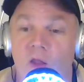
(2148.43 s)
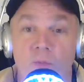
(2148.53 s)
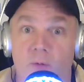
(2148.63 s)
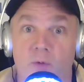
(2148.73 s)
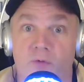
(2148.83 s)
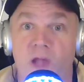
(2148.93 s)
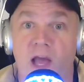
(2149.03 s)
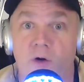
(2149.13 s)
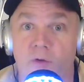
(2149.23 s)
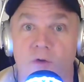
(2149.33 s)
But with
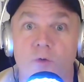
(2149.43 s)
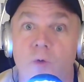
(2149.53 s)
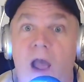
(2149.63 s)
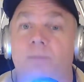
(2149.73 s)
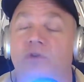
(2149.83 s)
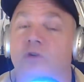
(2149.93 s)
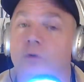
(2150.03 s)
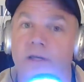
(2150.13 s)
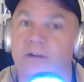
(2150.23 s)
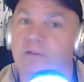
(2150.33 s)
flat earth, you
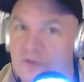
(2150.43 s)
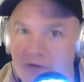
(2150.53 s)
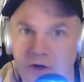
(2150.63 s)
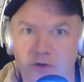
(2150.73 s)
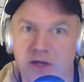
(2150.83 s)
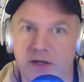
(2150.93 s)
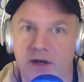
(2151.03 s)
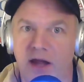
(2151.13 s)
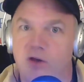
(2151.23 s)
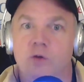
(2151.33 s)
absolutely get sucked
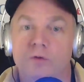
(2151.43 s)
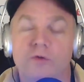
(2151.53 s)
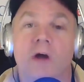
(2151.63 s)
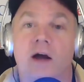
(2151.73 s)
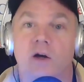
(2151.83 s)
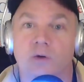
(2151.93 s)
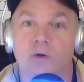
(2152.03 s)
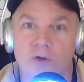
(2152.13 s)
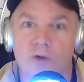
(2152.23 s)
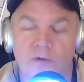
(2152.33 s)
in and you do not know what
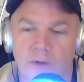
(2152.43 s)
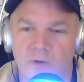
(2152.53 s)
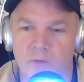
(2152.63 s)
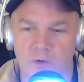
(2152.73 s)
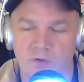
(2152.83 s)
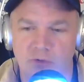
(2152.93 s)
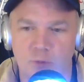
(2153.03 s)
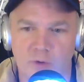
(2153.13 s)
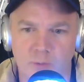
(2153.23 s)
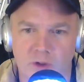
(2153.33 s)
to do. It's like, you know, just
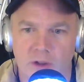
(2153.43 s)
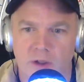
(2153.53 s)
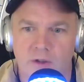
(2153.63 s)
one more,